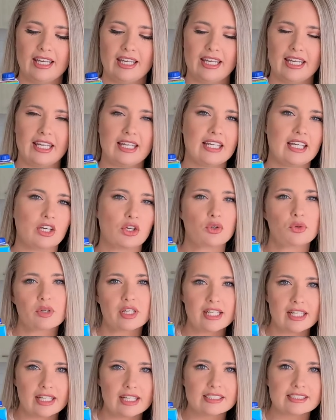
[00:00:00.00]
any
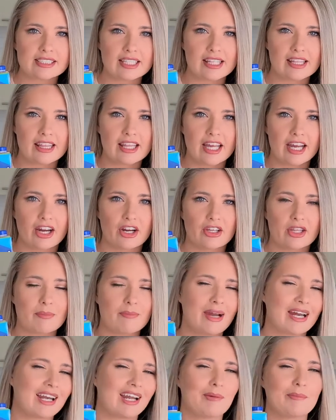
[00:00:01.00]
ingredients in there that
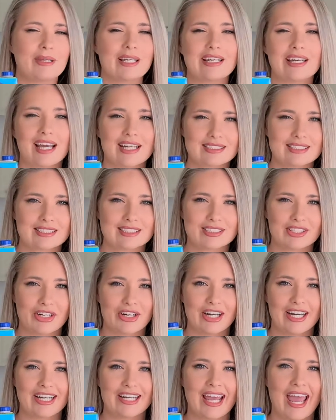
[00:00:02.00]
might not be
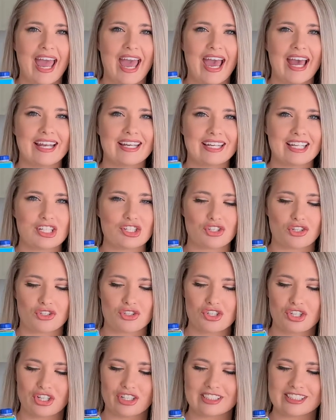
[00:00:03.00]
necessary to add additional
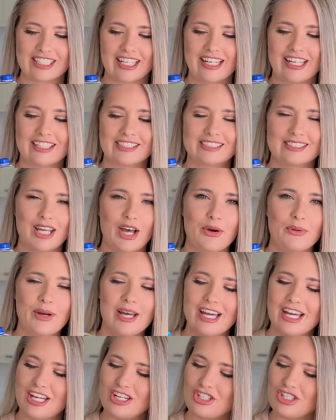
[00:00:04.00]
sugars in. So
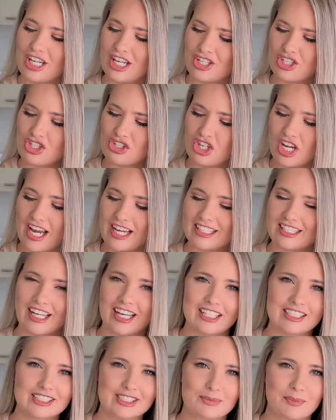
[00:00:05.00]
just to check the
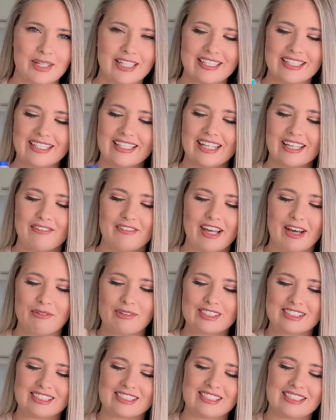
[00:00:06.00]
unsweetened, if that
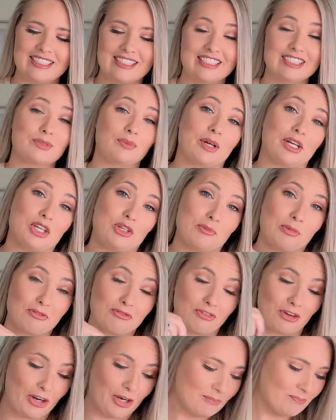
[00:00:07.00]
was is what you
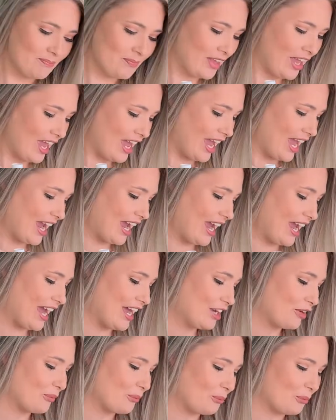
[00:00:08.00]
prefer.
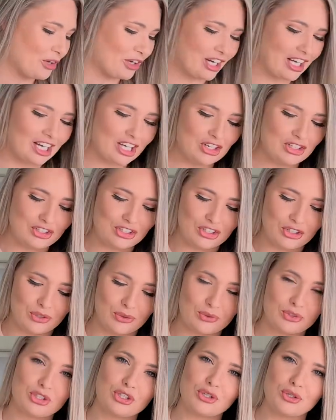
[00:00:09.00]
And we're gonna
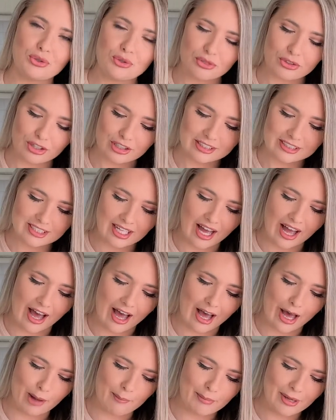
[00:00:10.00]
do two thirds
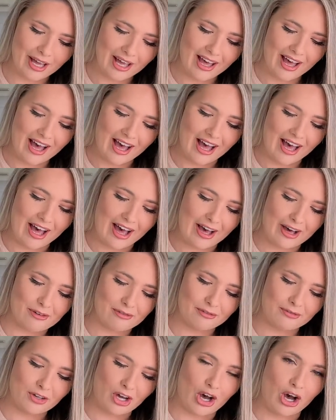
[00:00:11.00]
cup of
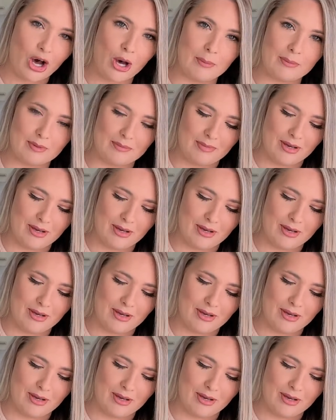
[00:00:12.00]
almond